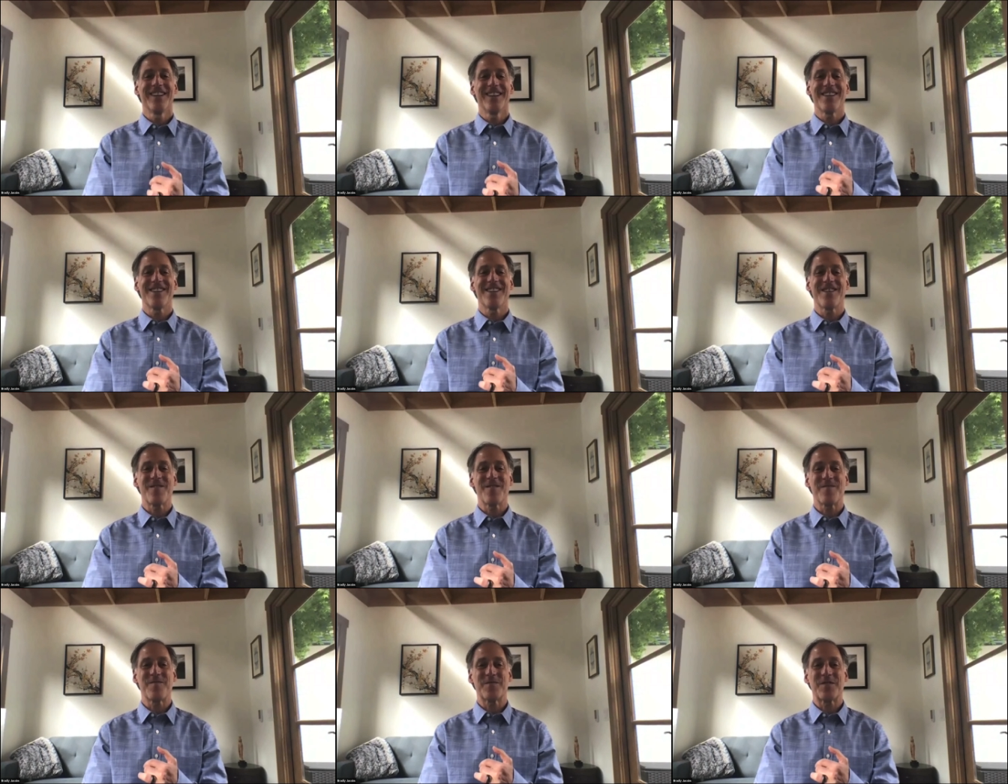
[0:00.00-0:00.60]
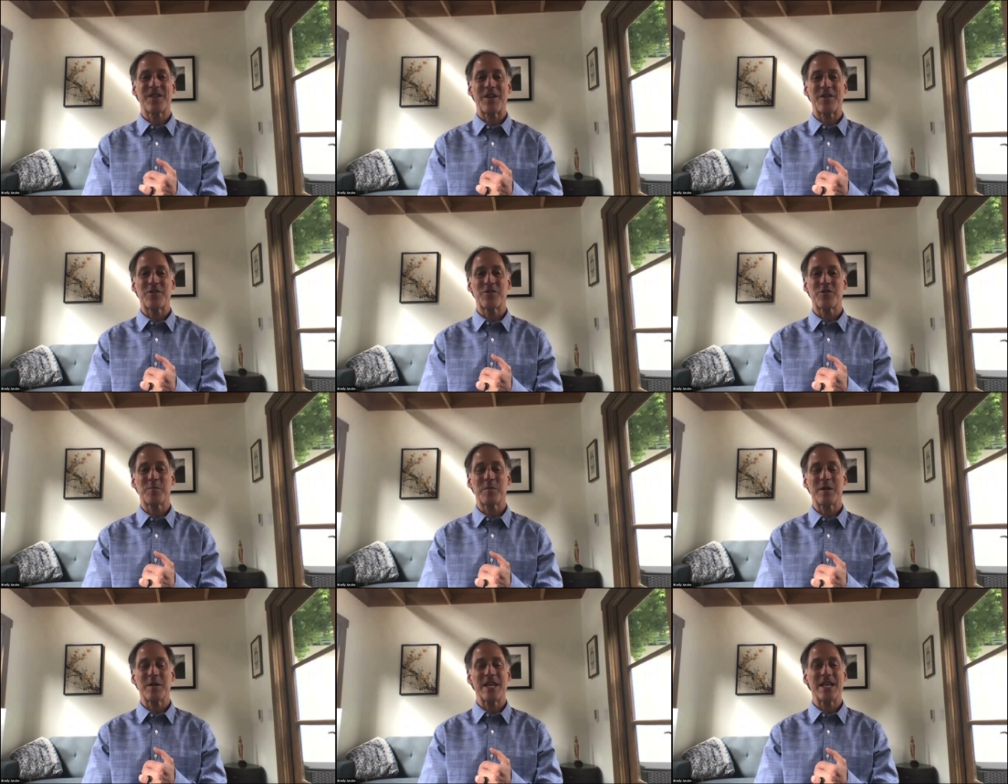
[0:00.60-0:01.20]
um, that you
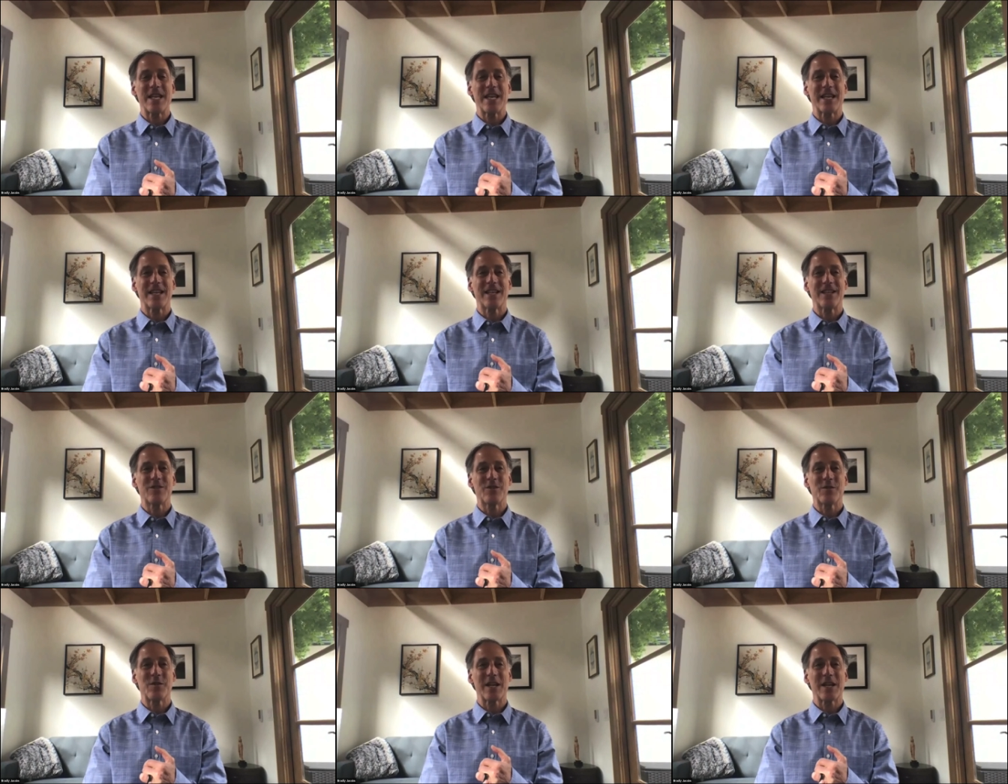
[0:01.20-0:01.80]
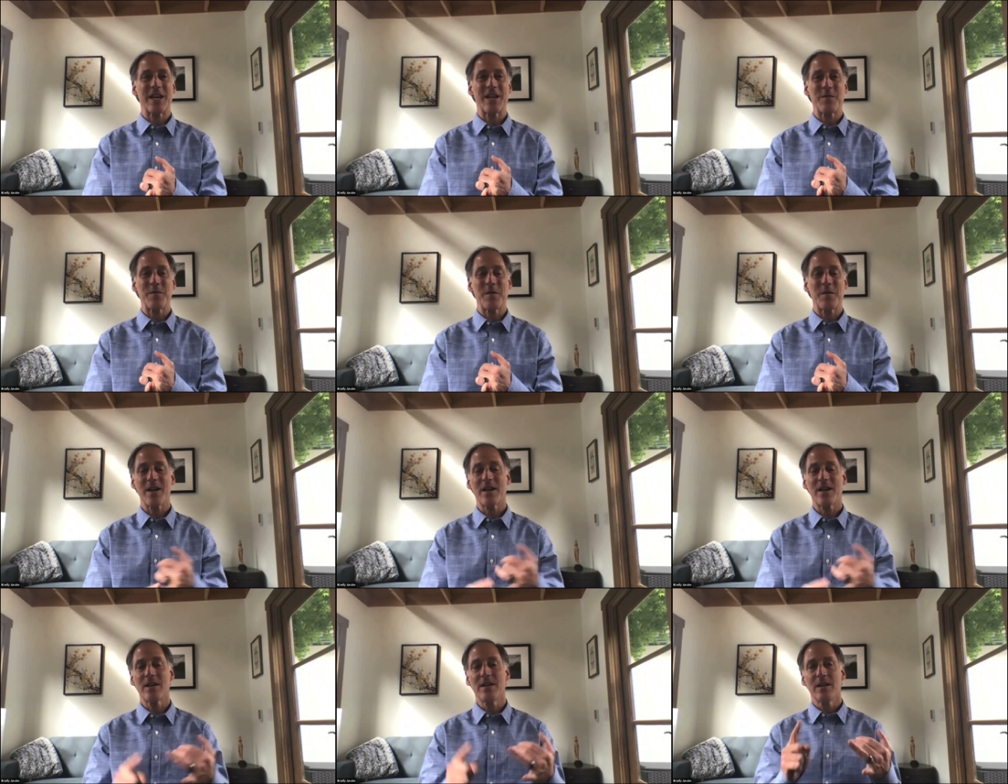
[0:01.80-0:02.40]
should be eating and doing
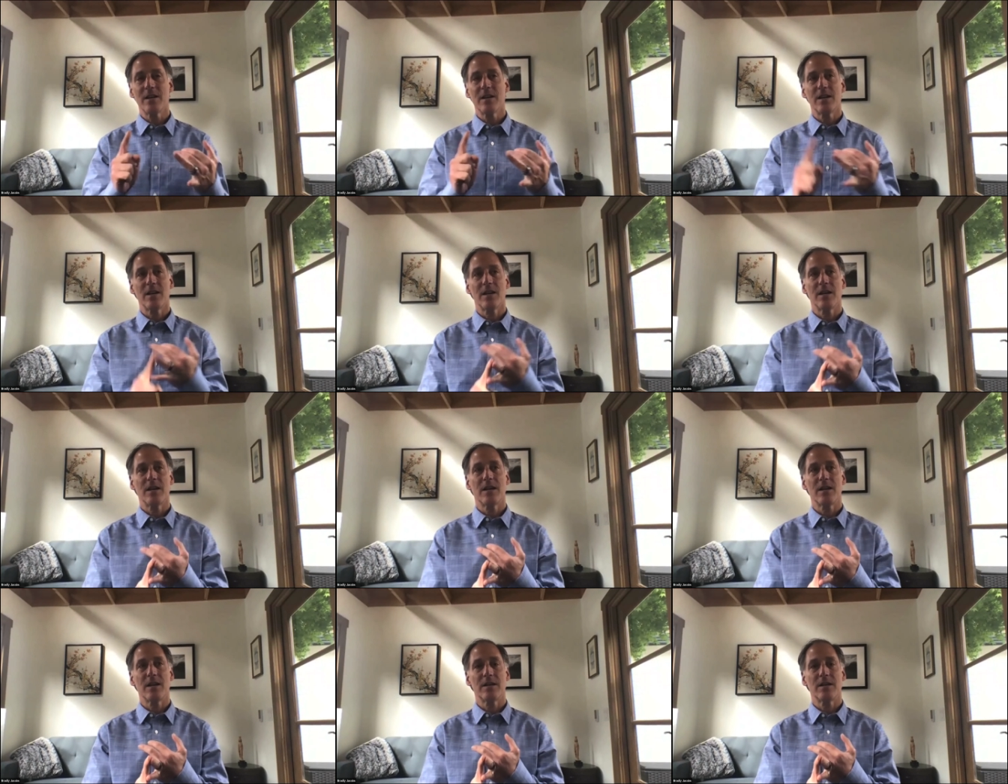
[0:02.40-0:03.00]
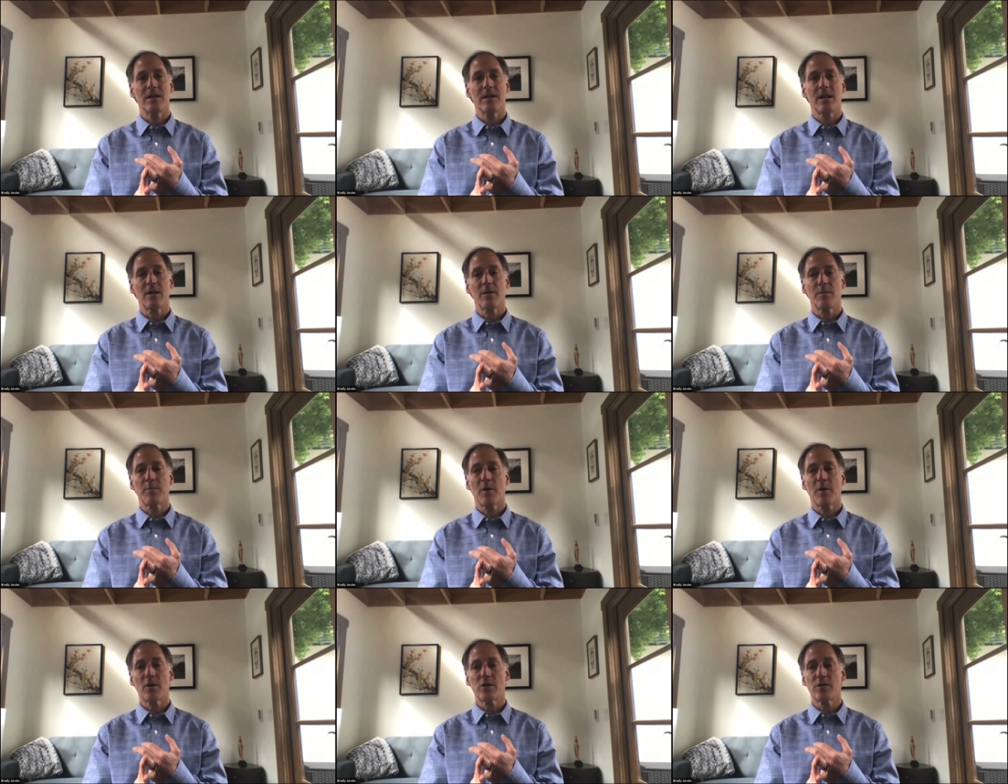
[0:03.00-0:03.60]
anyway. And the other
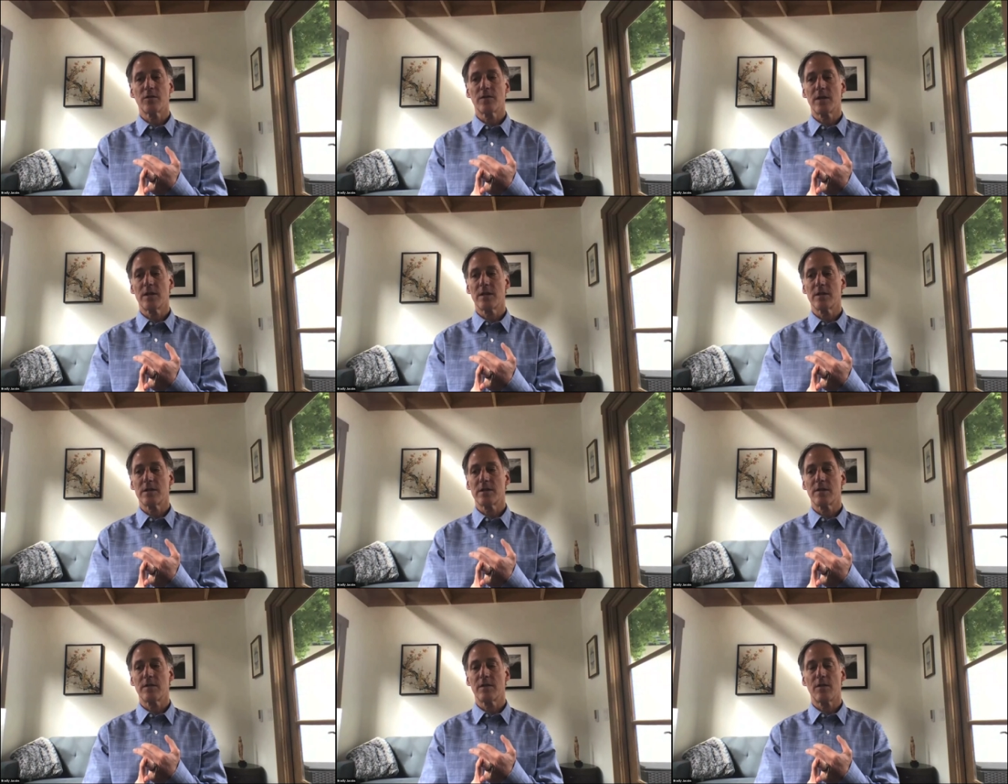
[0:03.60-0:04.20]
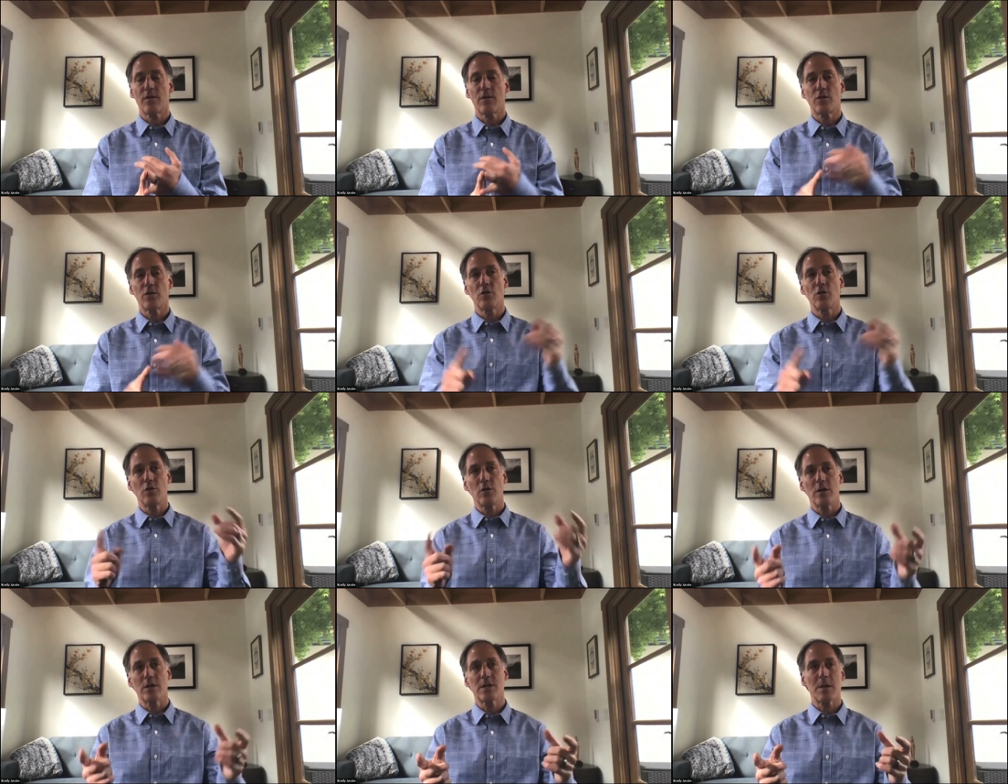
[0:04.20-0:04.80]
parts of it is even if you do
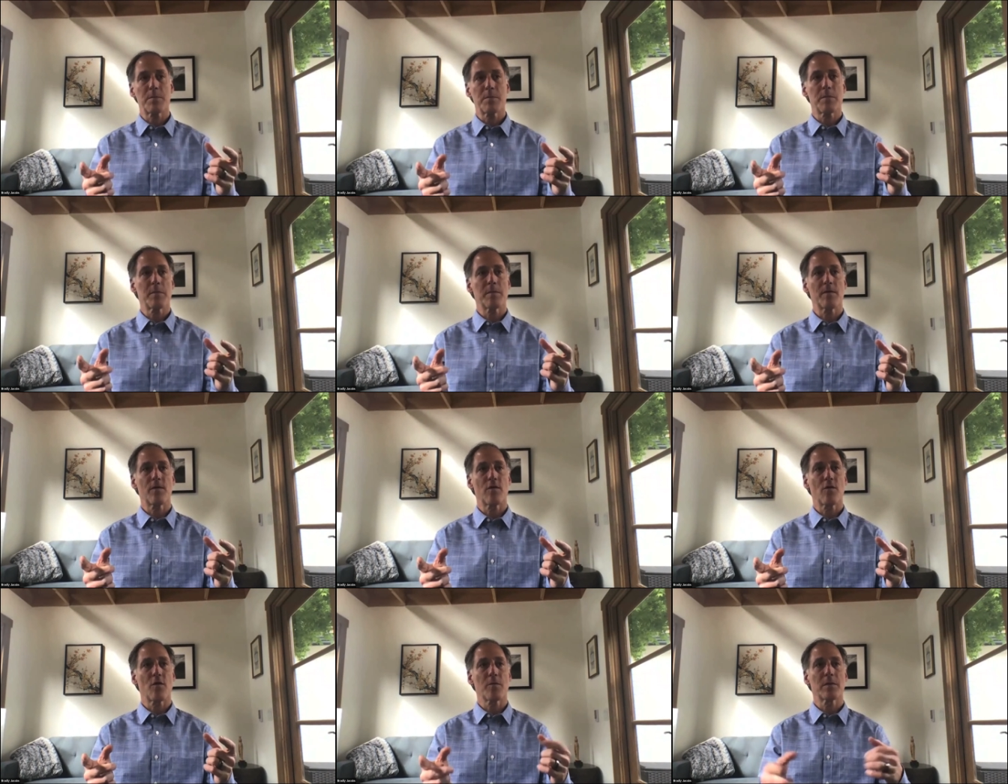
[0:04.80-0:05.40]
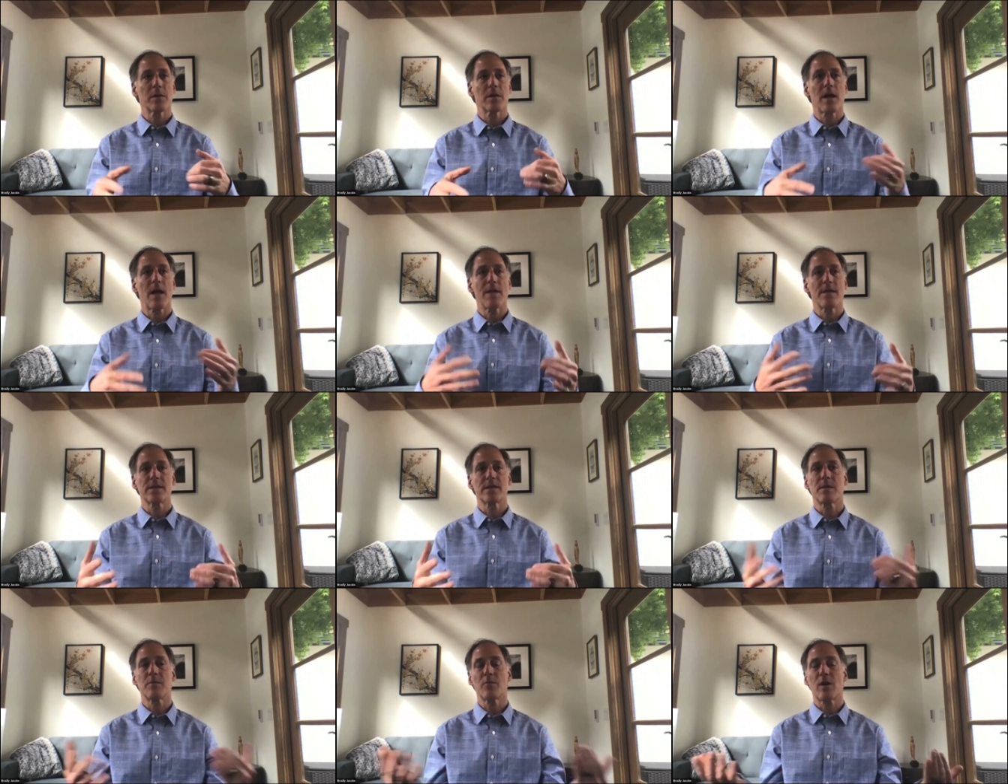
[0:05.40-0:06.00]
do it supplement form, a lot of
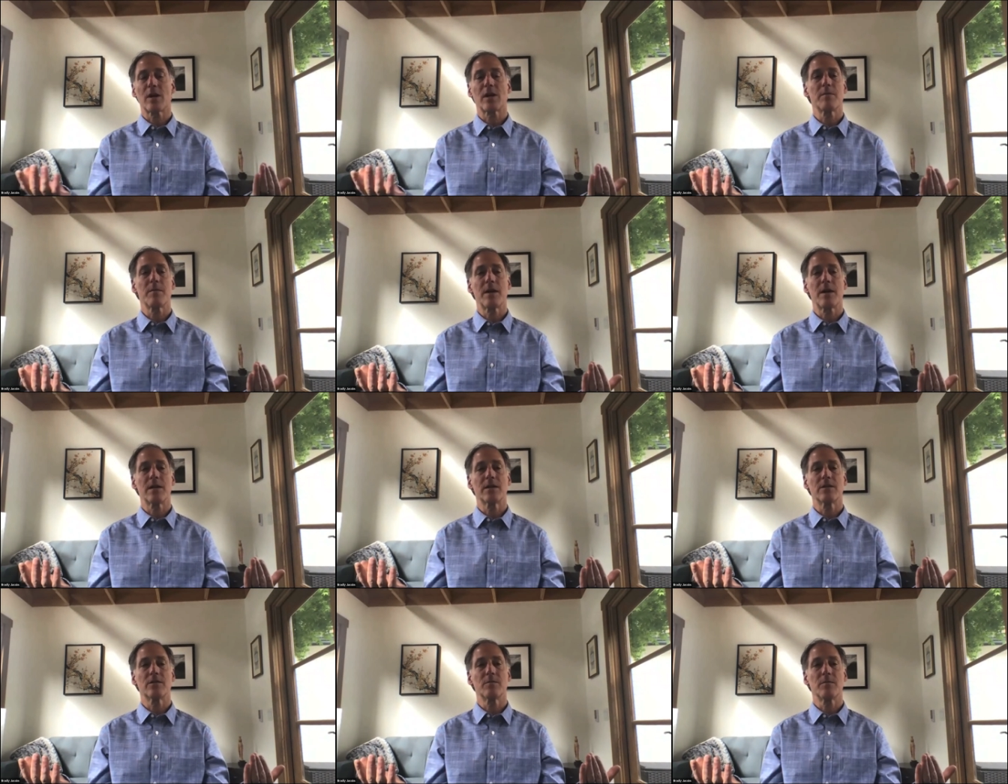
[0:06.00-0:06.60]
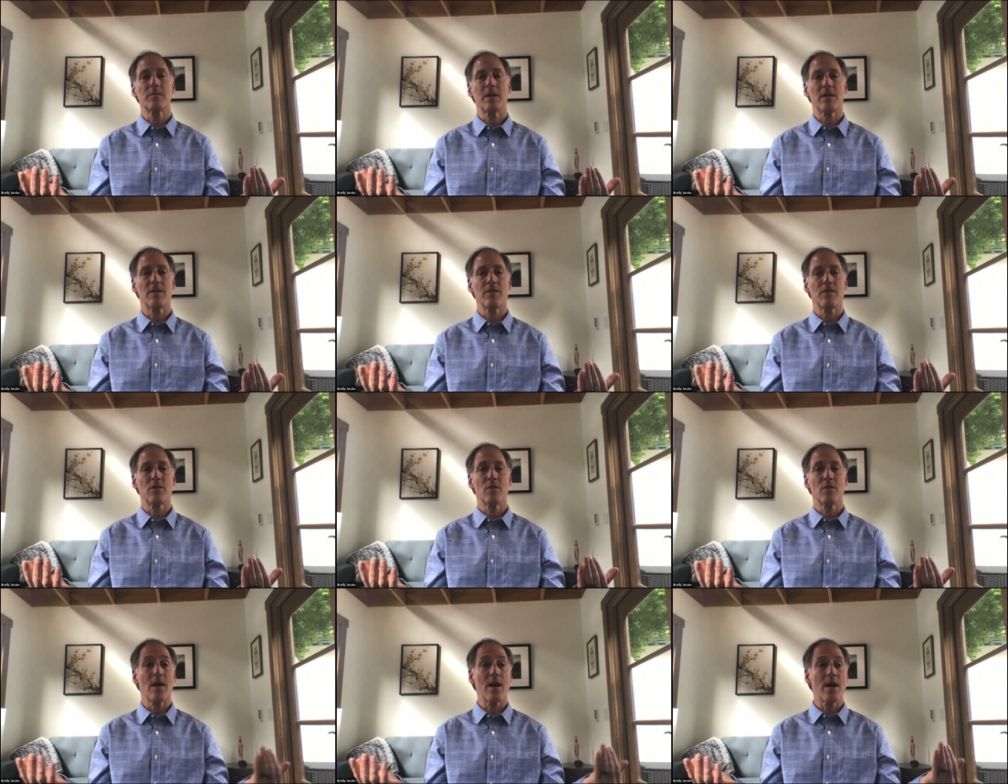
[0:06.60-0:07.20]
this I'm recommending to many of
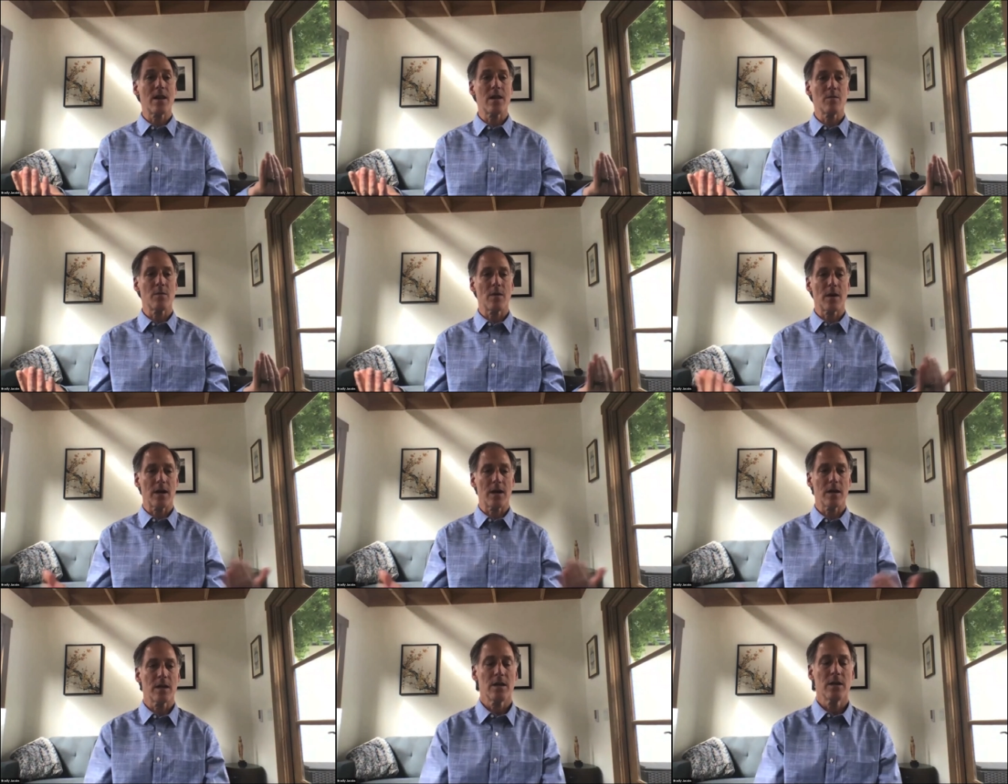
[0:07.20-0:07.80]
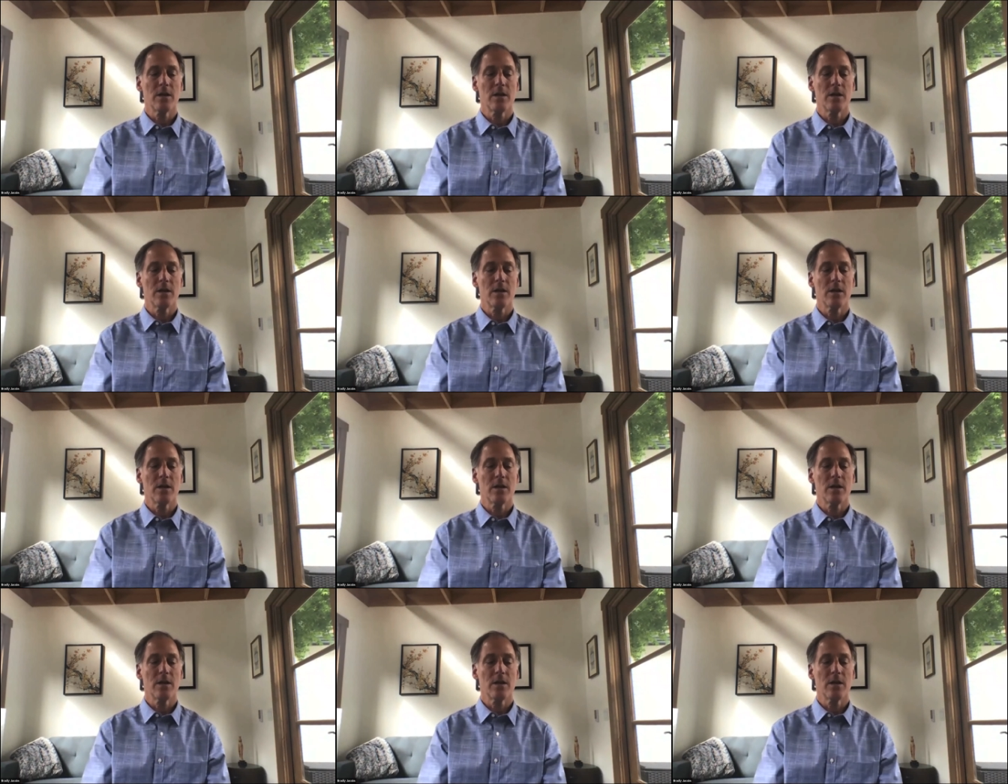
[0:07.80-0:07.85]
you anyway.